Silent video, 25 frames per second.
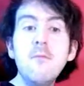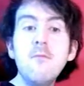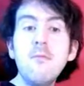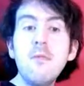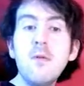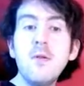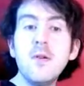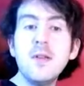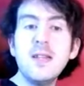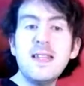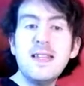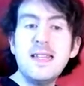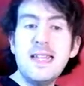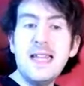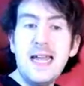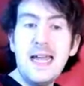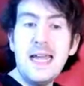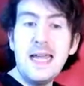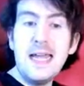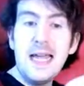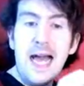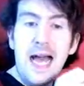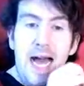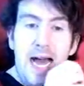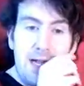We will
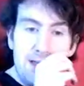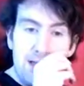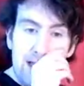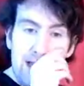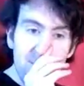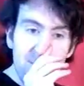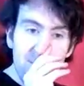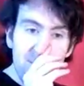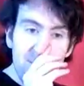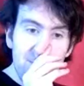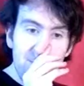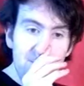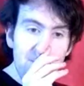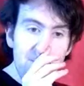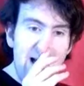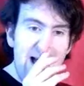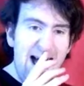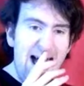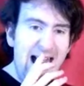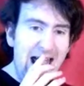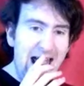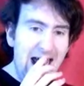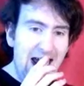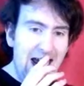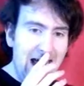see at the end of
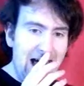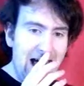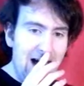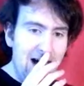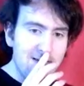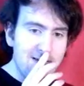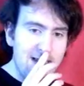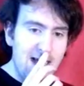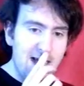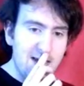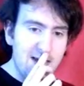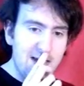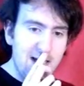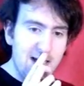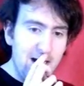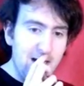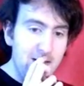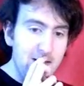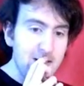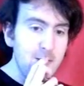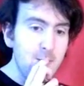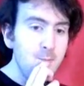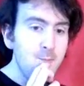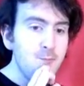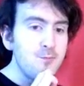May how that
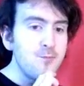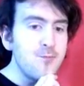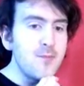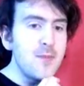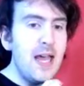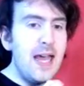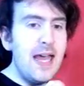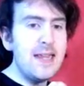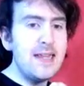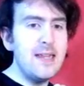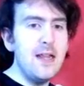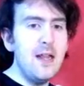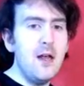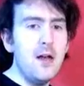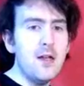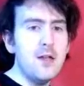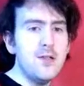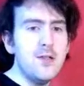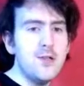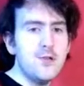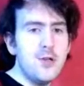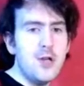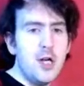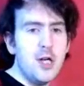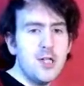goes. Here's a little
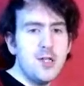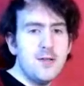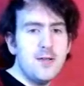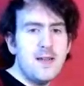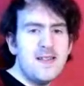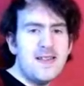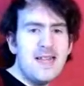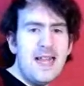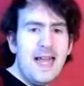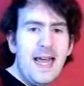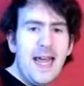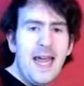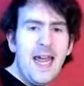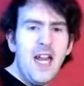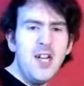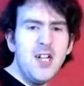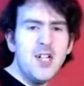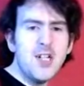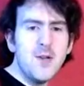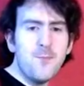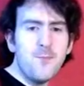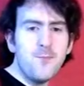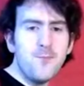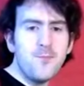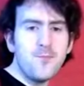construction of the
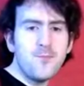stage.